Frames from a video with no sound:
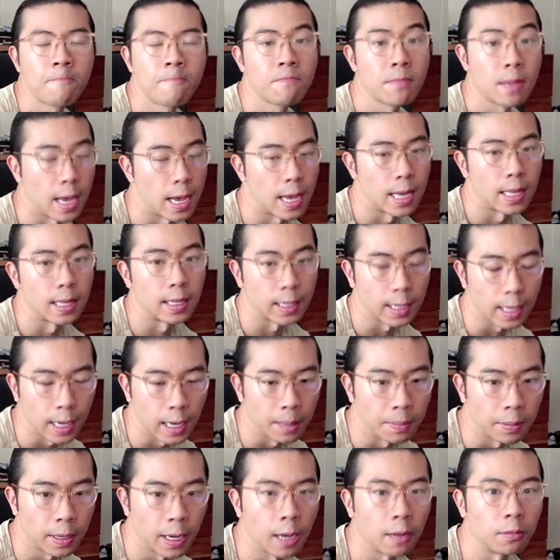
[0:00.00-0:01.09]
And it
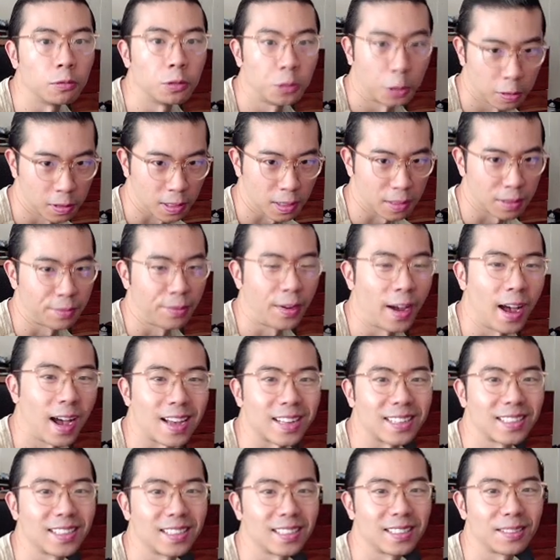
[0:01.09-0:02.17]
came down just as
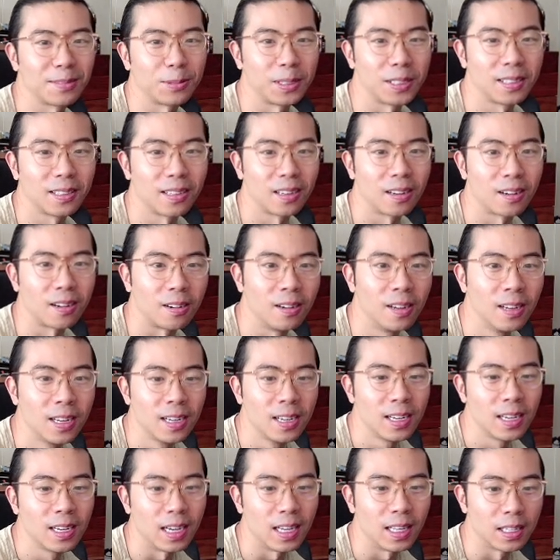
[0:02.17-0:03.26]
fast as we saw
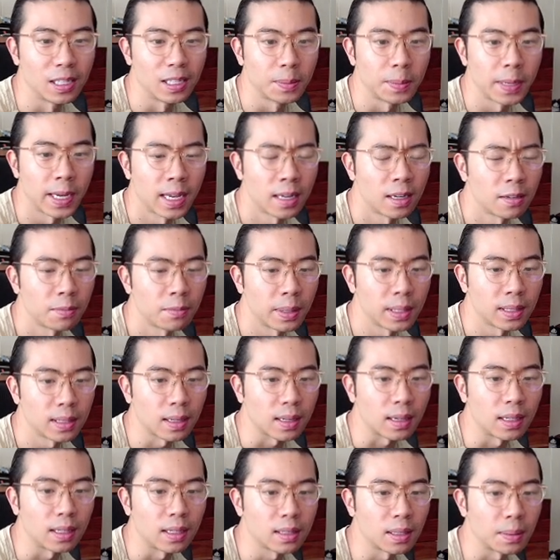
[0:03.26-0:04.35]
in a span of
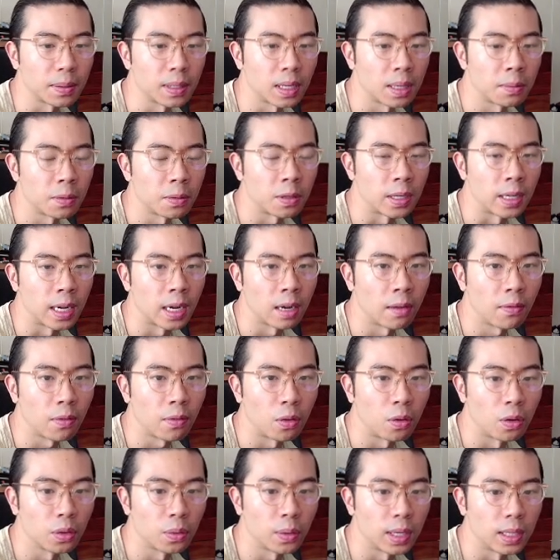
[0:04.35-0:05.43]
basically September 9th
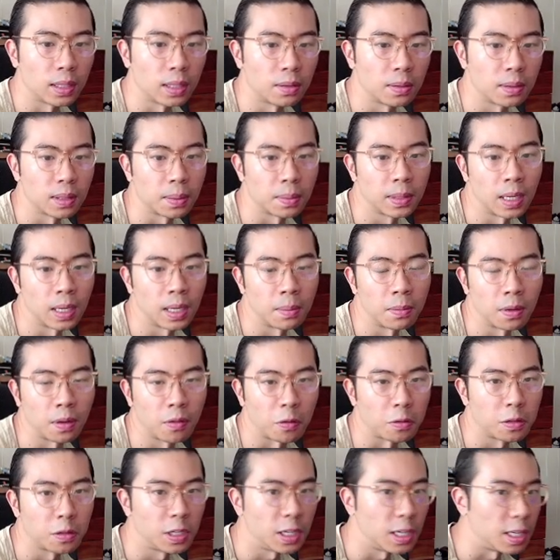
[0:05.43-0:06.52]
all the way to September
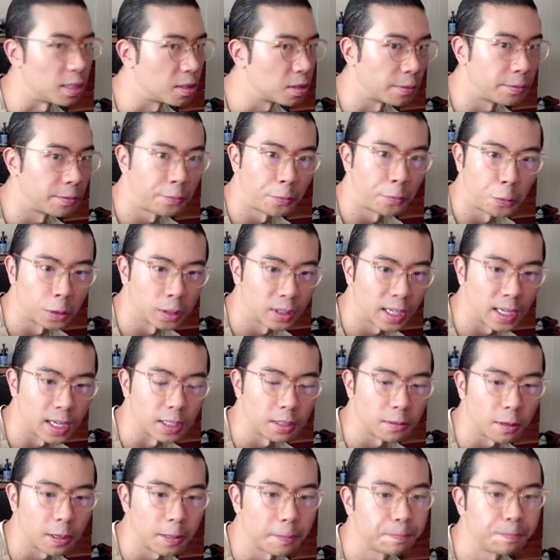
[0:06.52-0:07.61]
13th. So 4
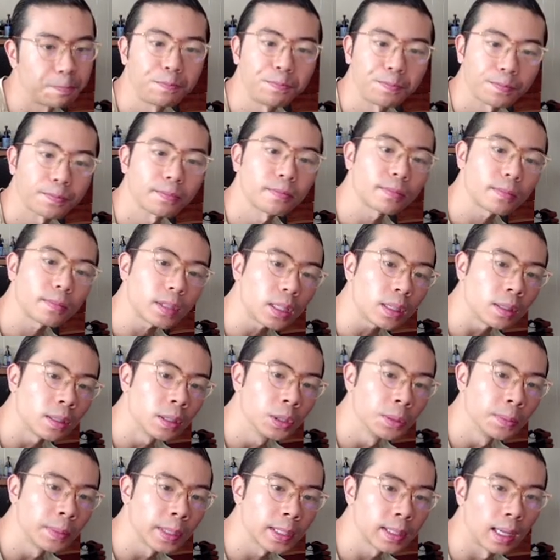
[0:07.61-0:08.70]
days, right? And
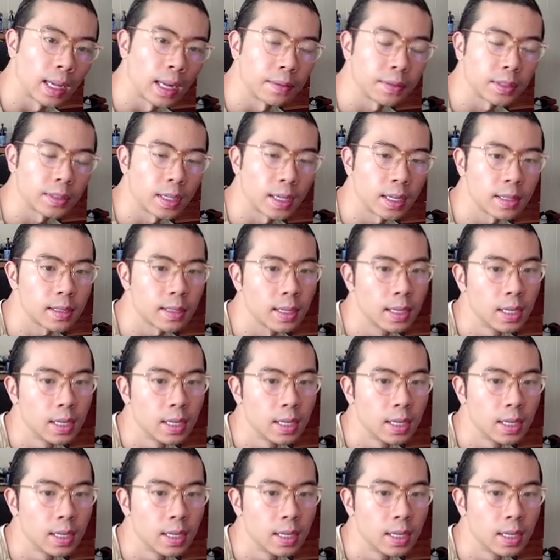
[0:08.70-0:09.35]
it makes a lot of sense.